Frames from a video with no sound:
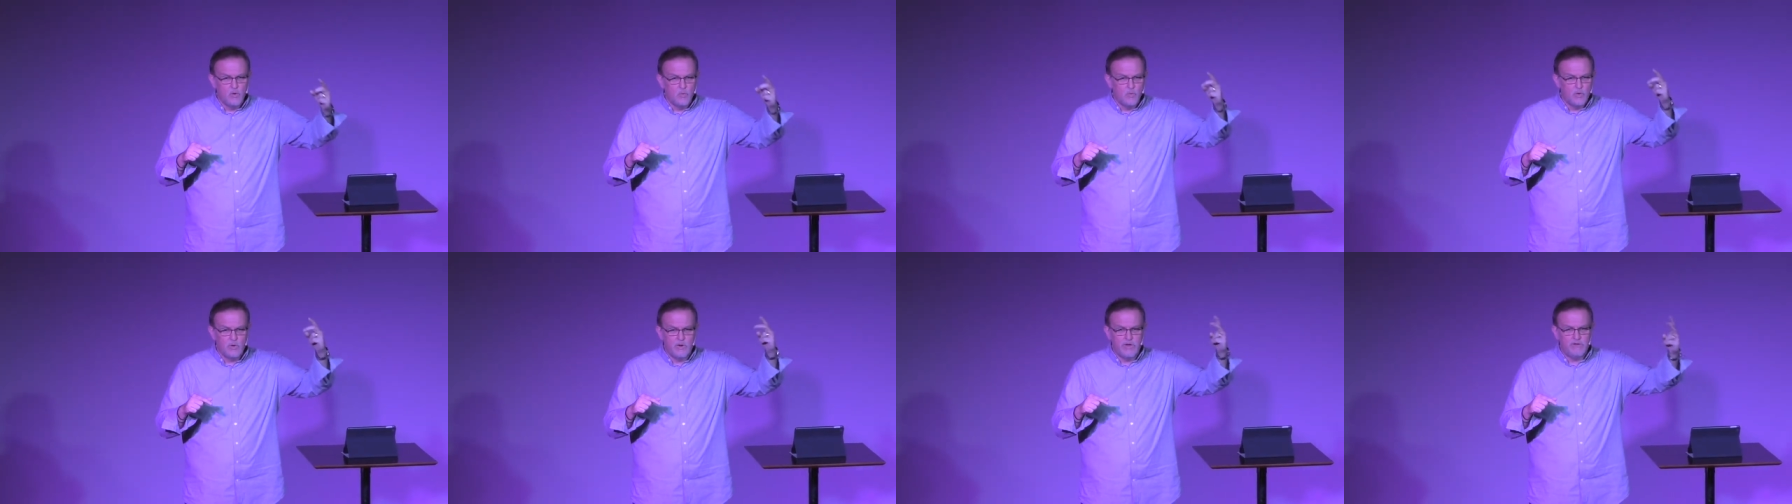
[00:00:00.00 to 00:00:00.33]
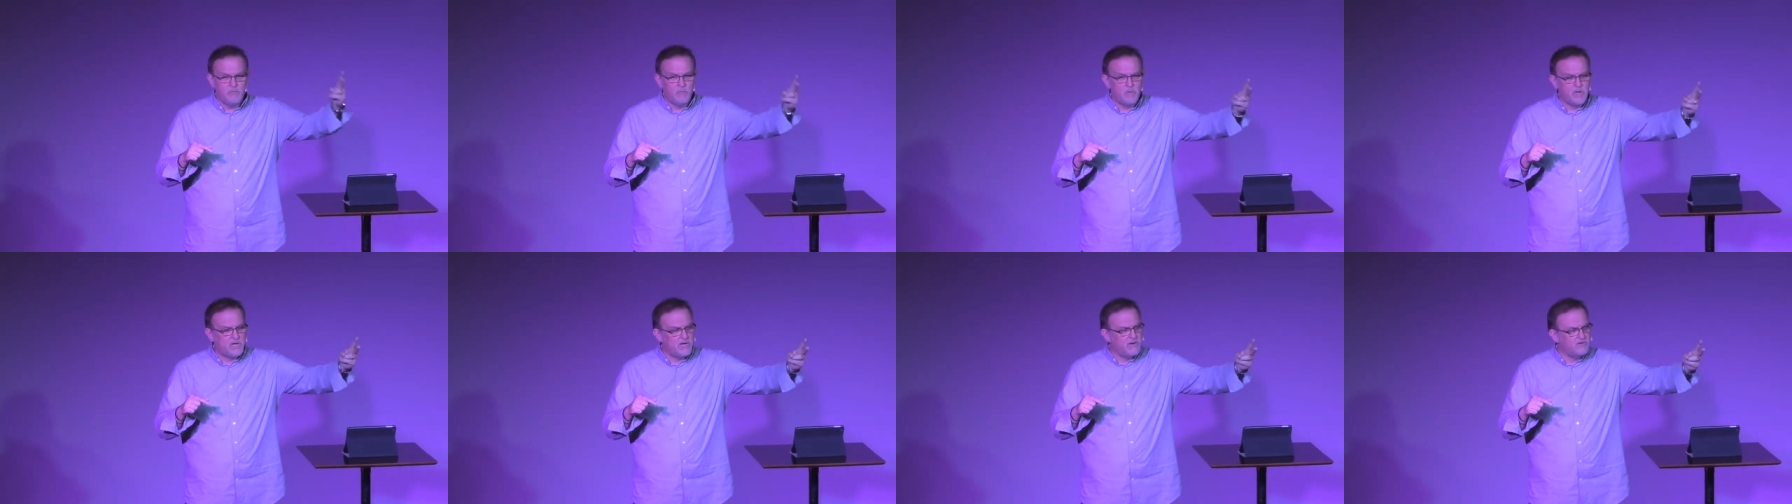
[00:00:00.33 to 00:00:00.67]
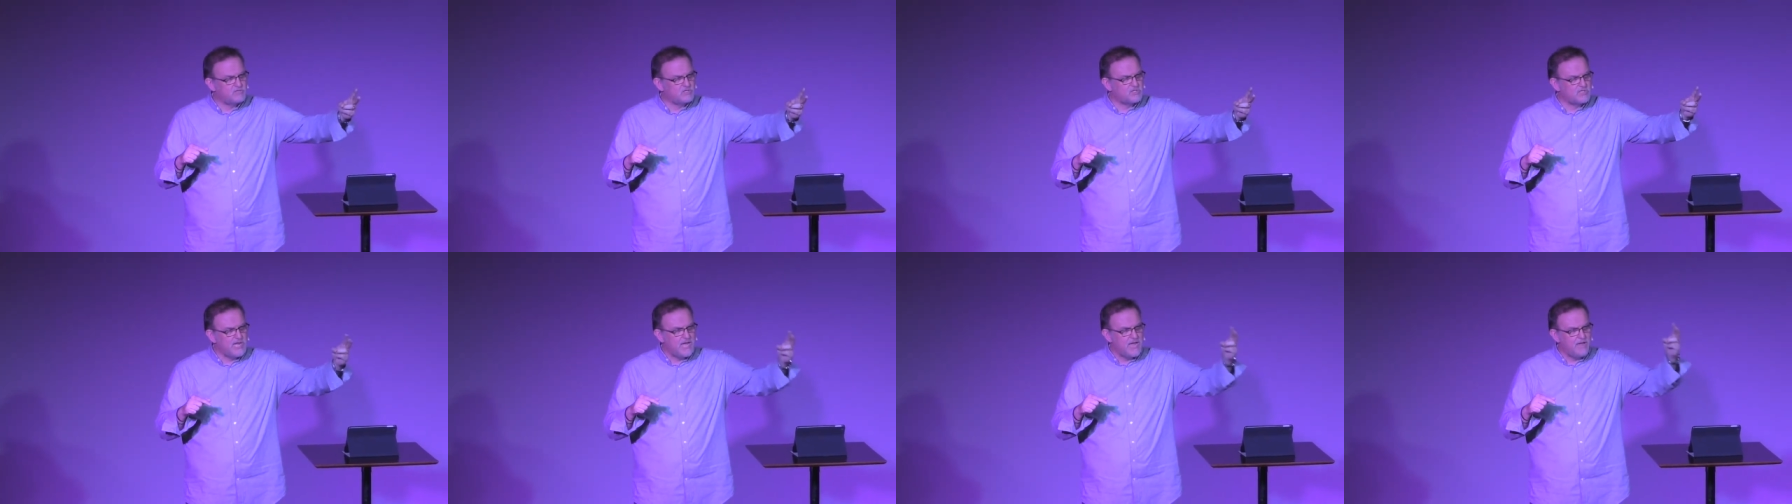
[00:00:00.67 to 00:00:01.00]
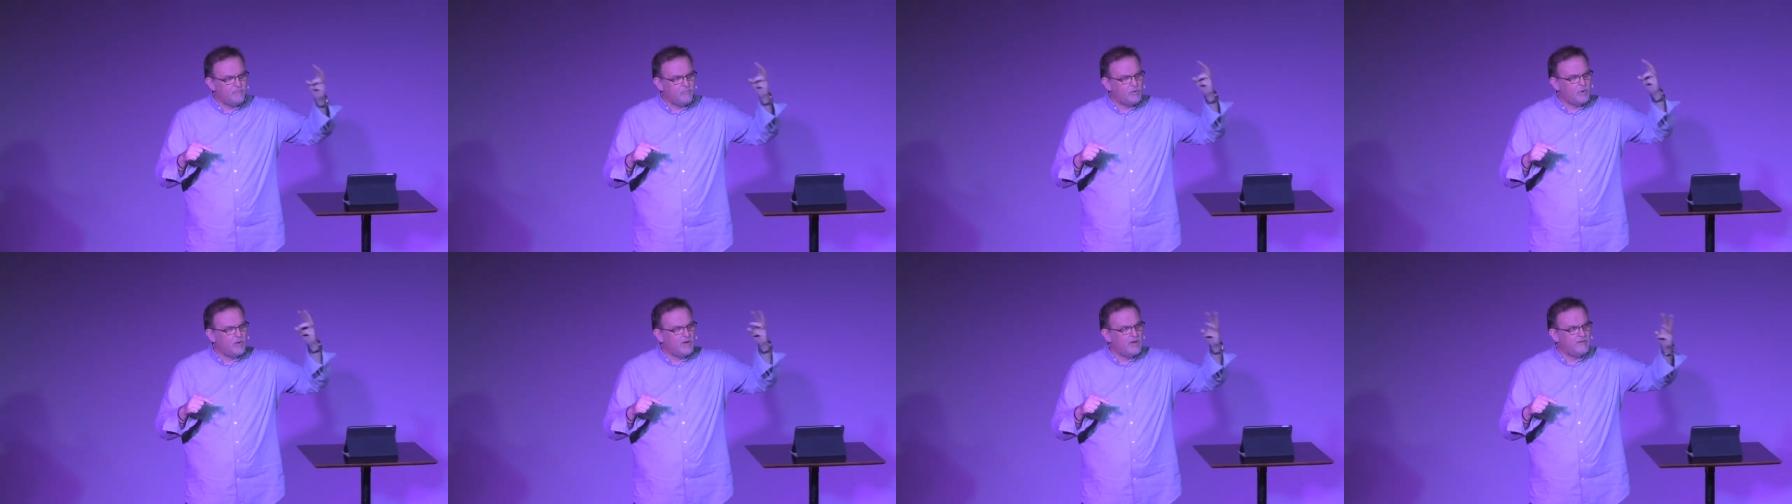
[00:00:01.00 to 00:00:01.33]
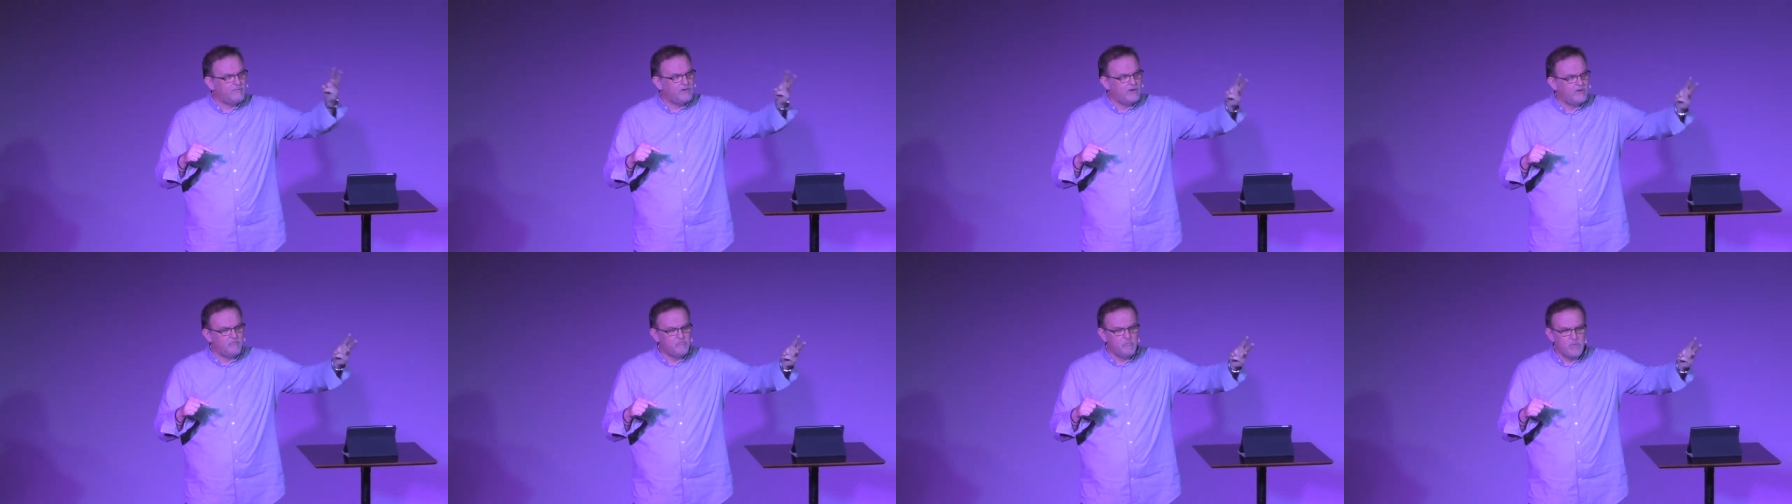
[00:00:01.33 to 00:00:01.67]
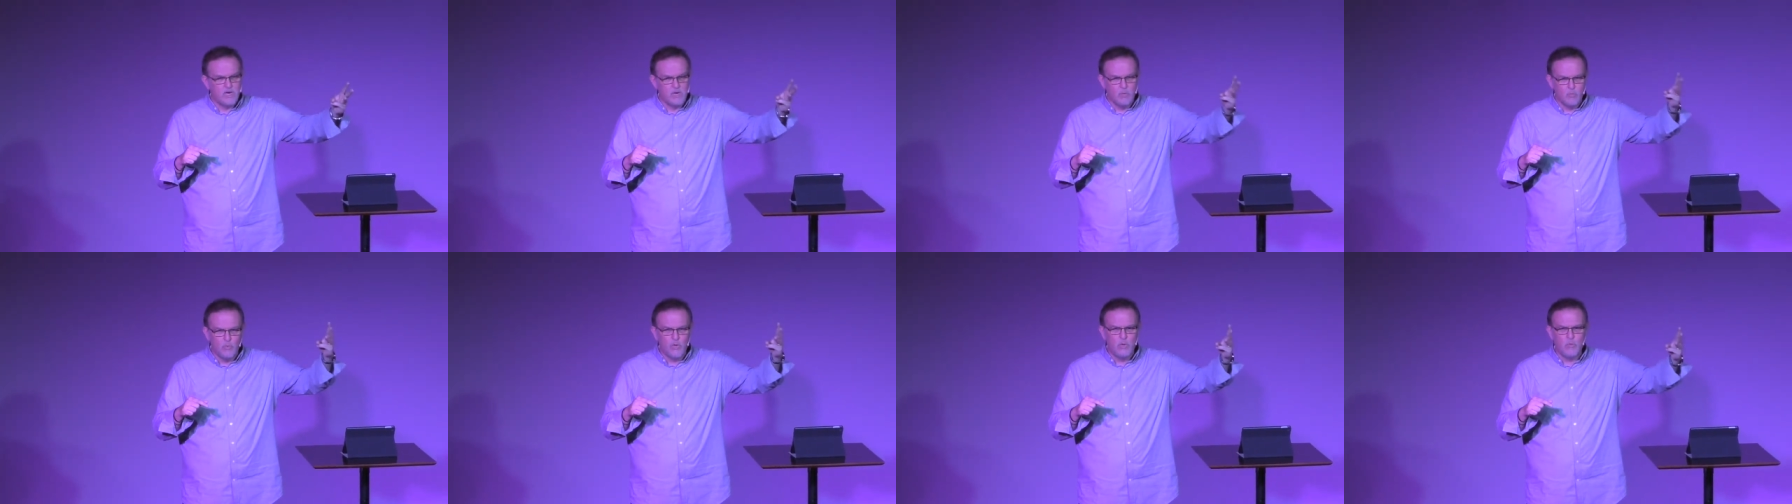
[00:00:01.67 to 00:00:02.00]
we don't have a big enough staff, we don't have enough
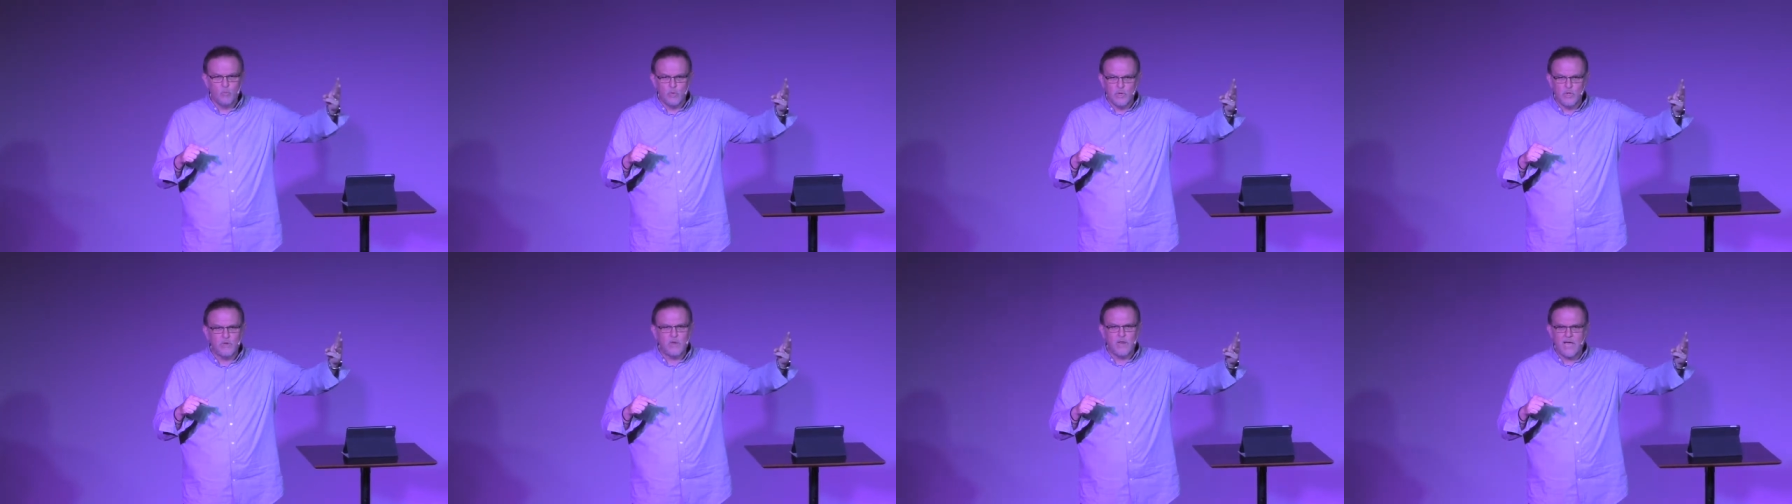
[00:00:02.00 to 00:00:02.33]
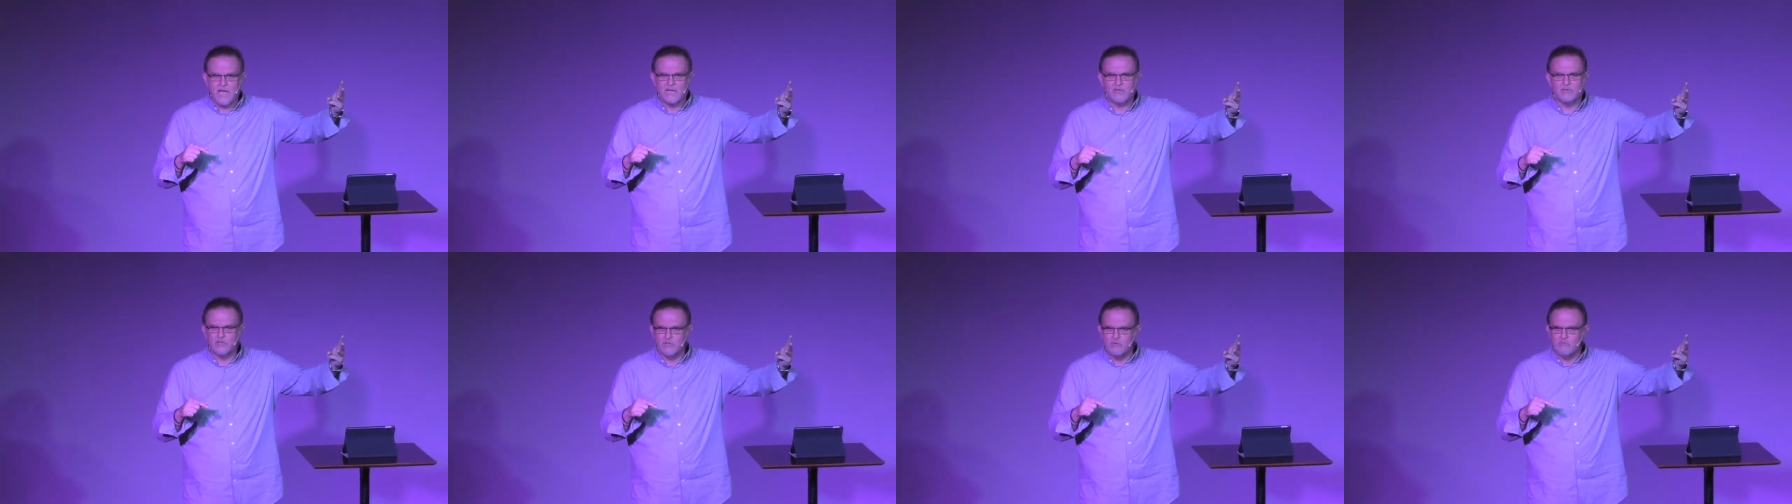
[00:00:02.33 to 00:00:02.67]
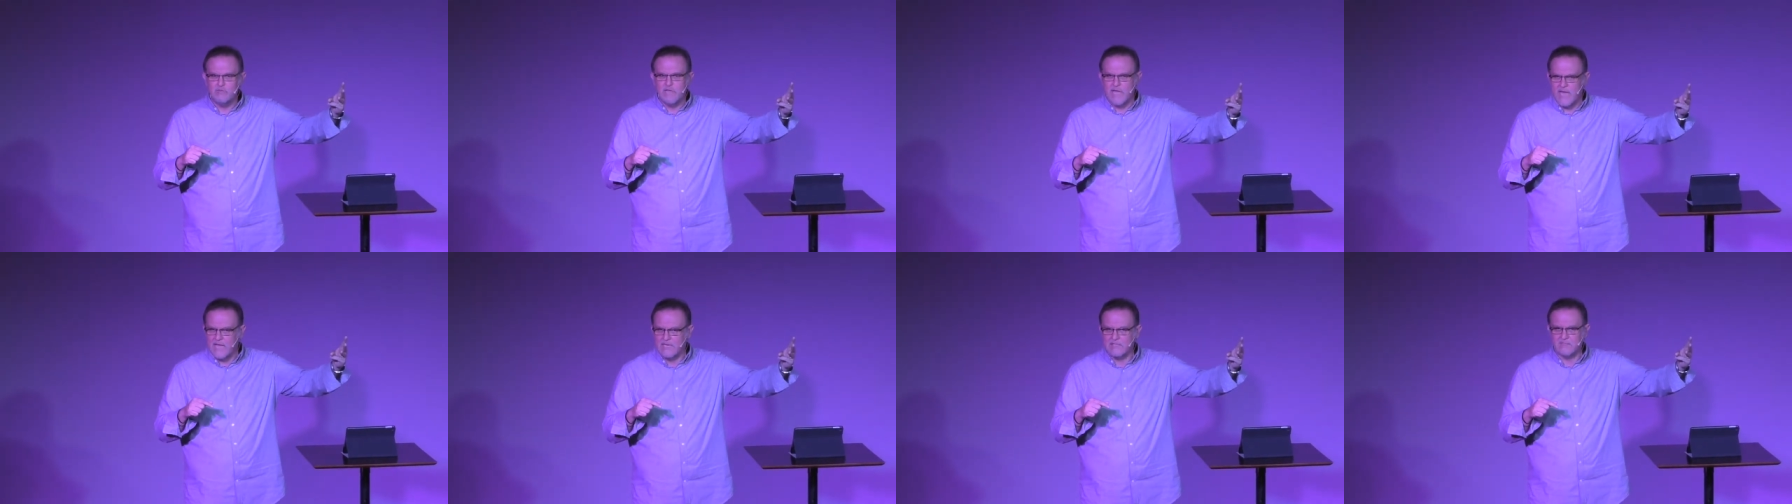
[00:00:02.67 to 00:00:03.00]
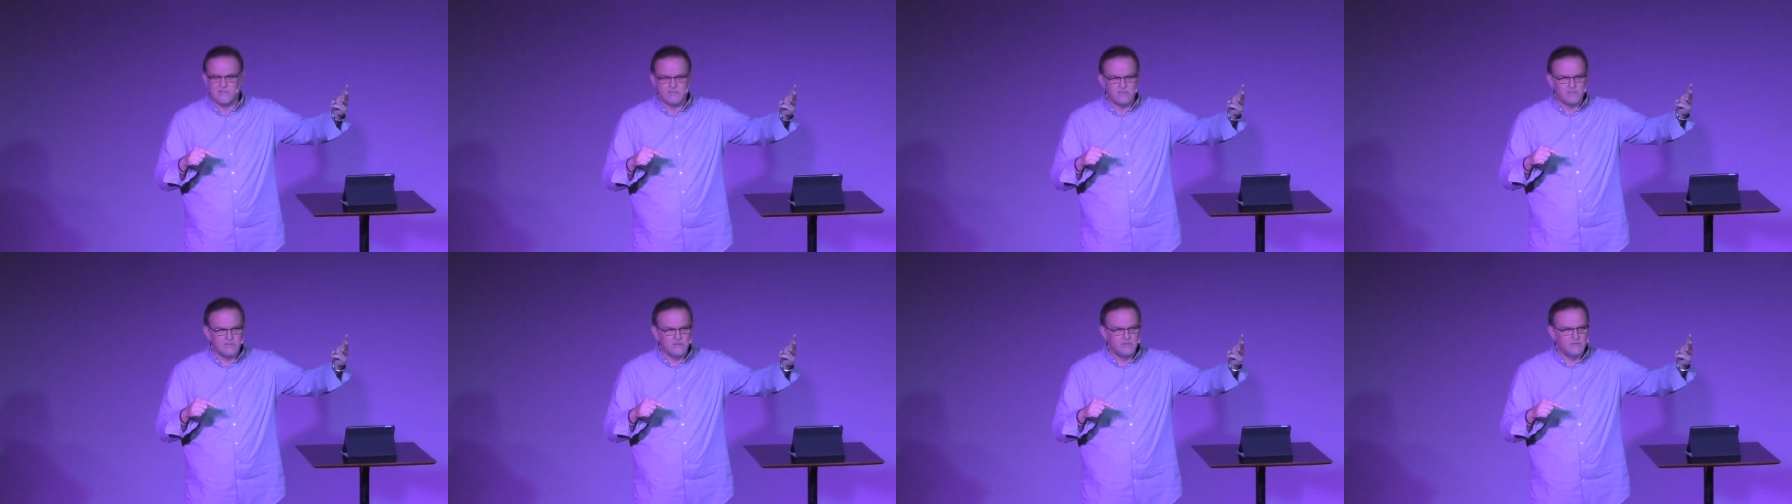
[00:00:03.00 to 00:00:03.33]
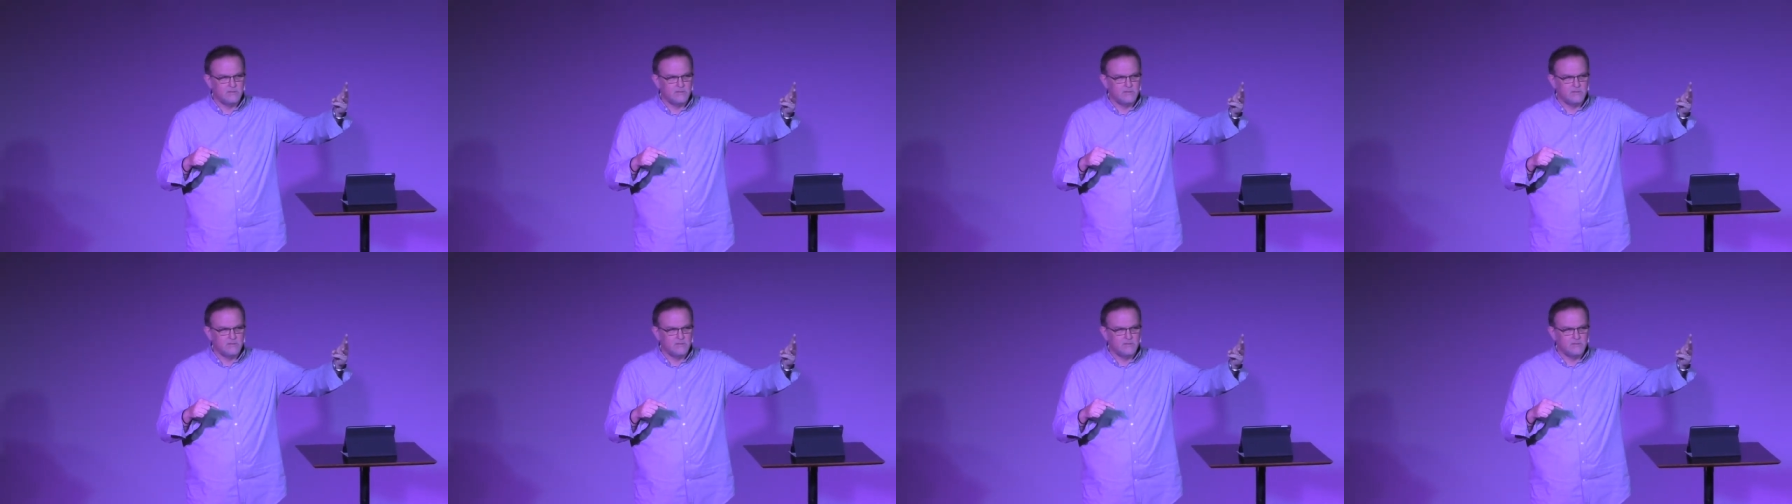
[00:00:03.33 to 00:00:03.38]
money. We will not do that.